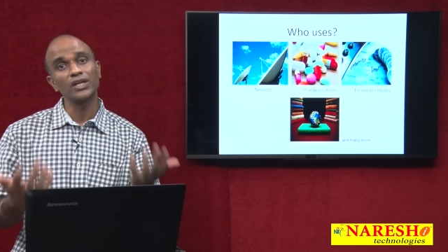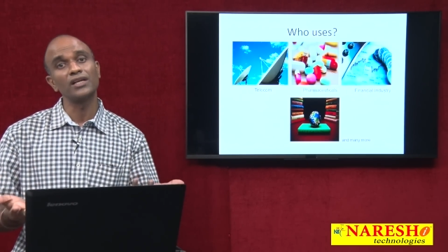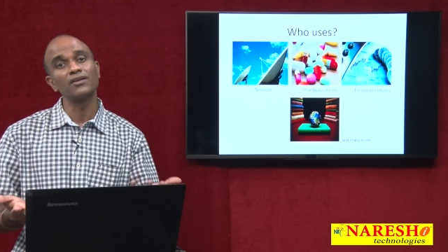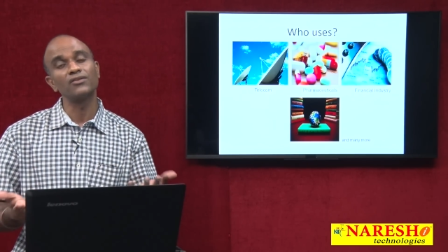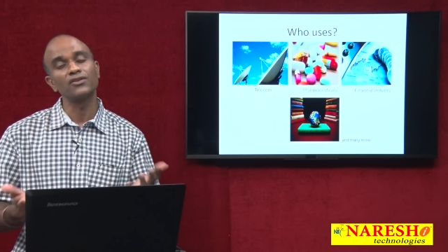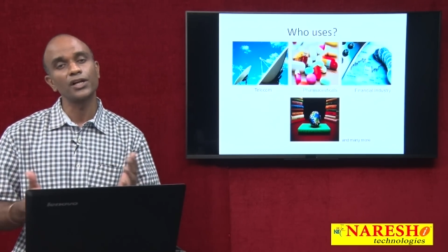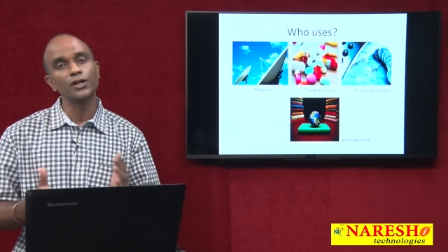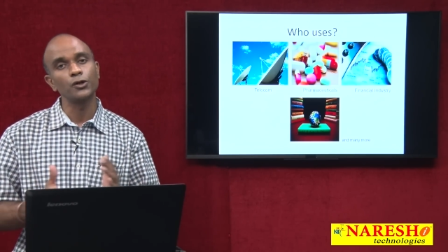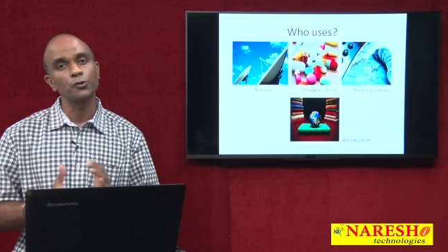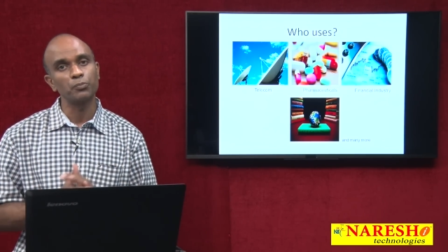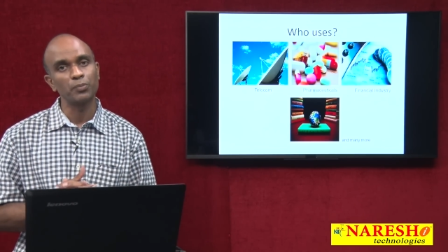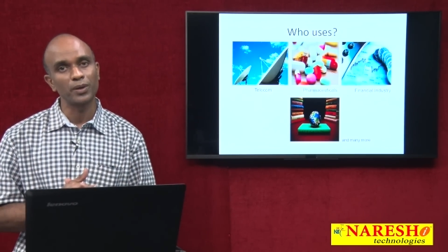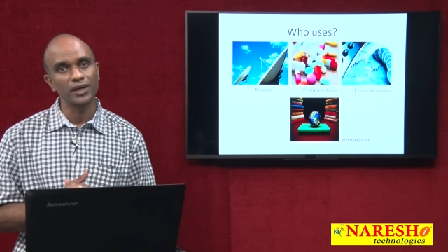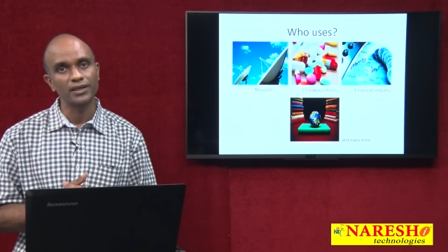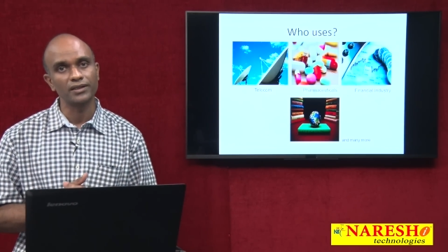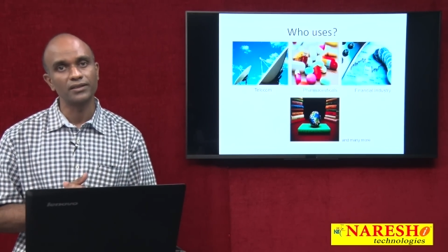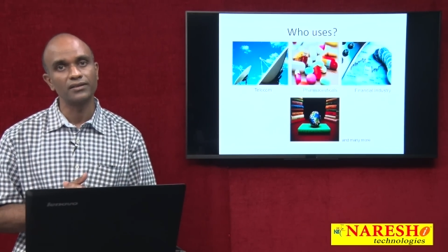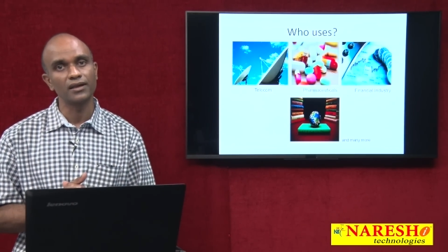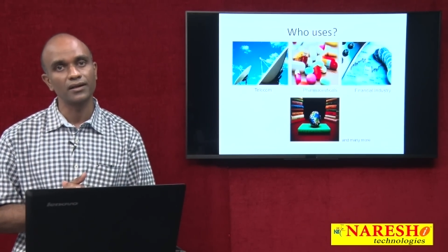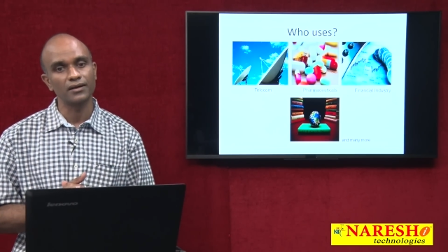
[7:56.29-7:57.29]
We can try to
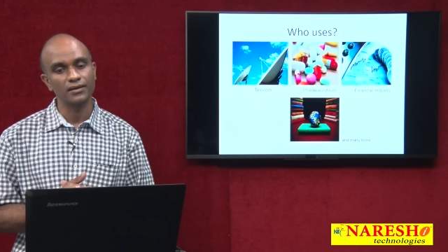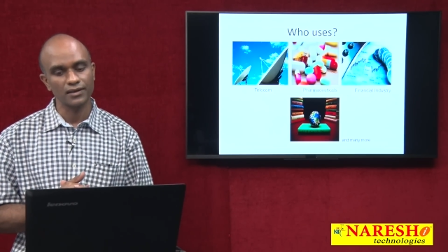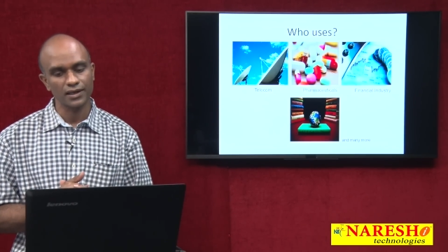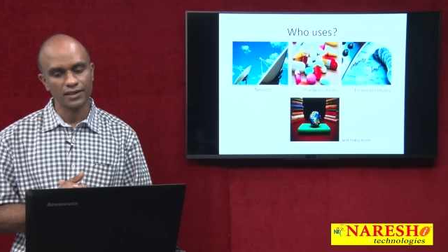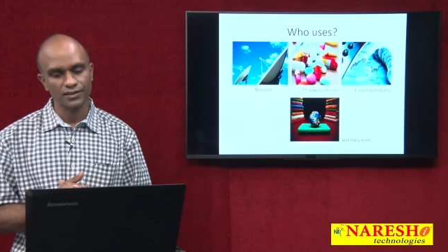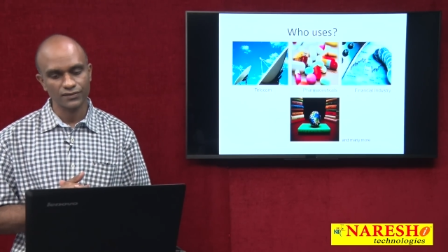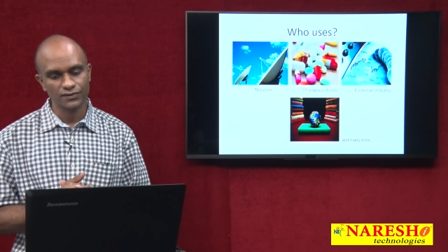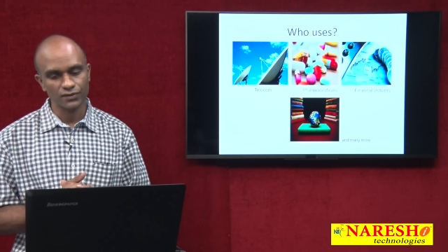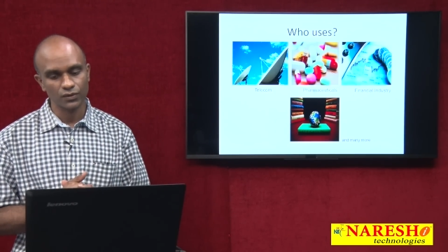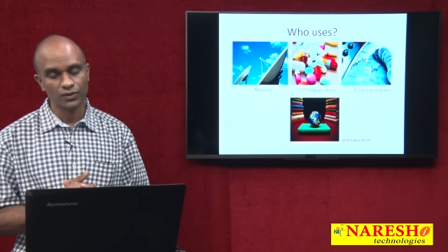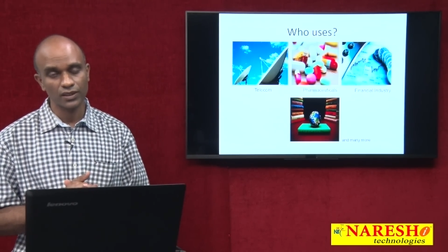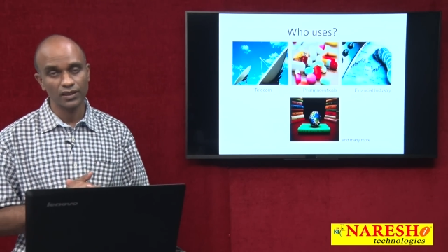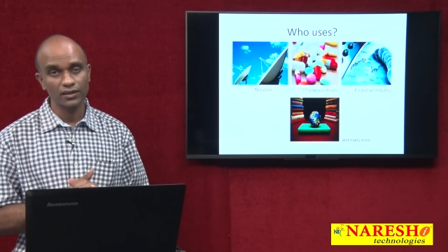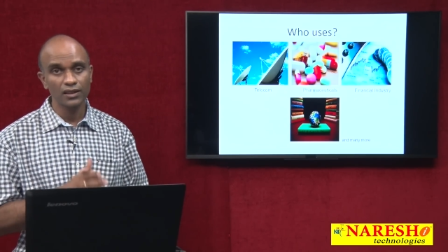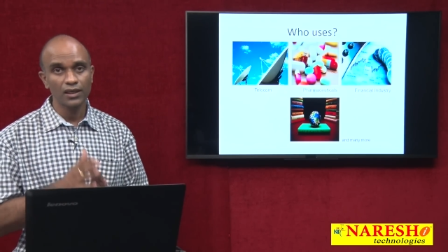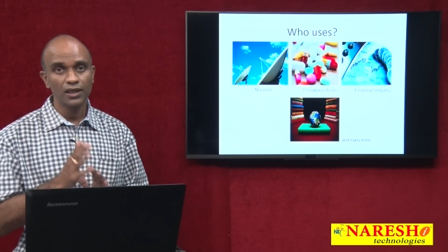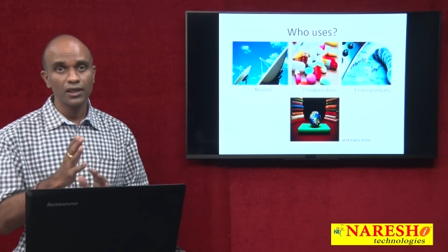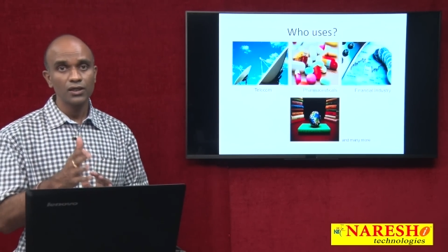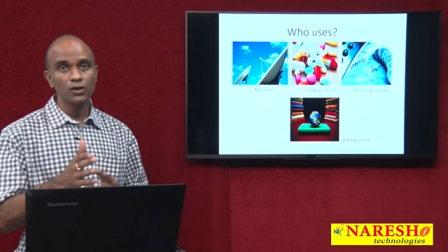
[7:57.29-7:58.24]
predict that, guys, okay?